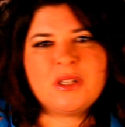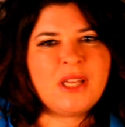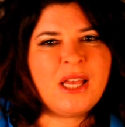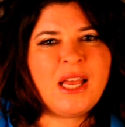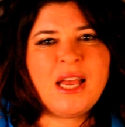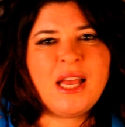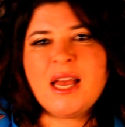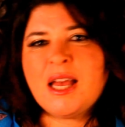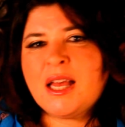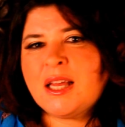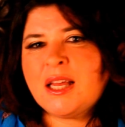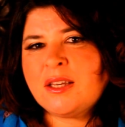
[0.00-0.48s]

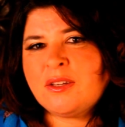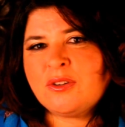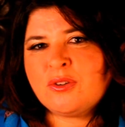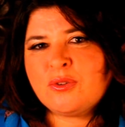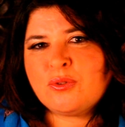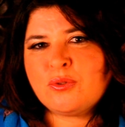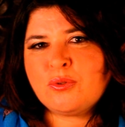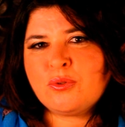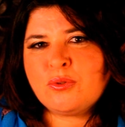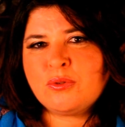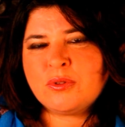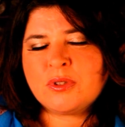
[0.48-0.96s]

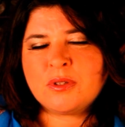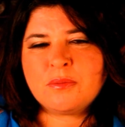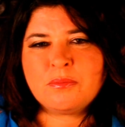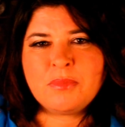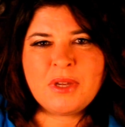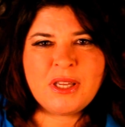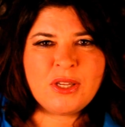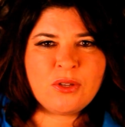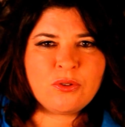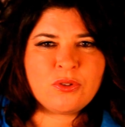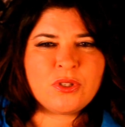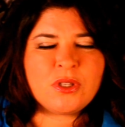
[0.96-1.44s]
candles and
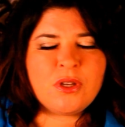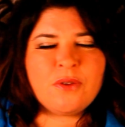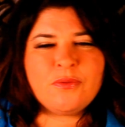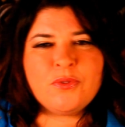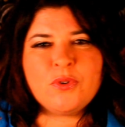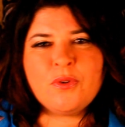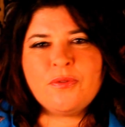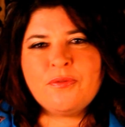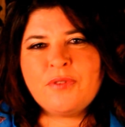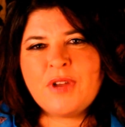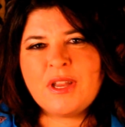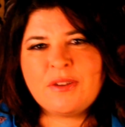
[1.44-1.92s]
make yourself
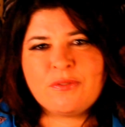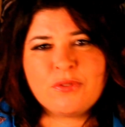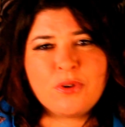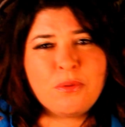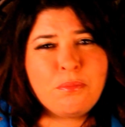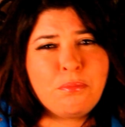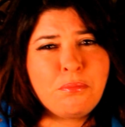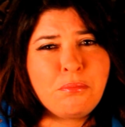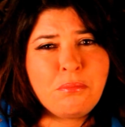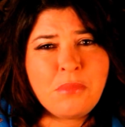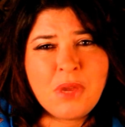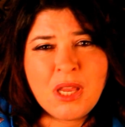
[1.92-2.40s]
your
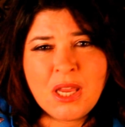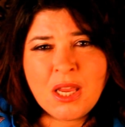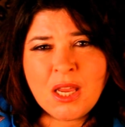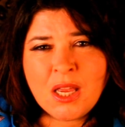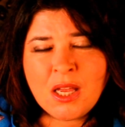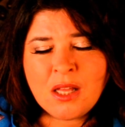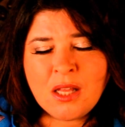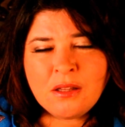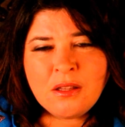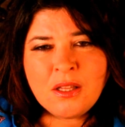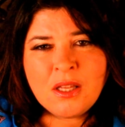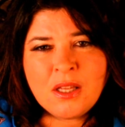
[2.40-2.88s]
favorite
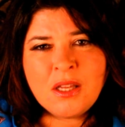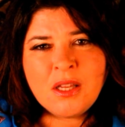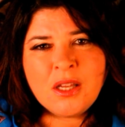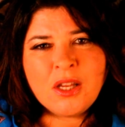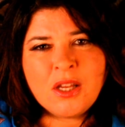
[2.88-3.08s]
meal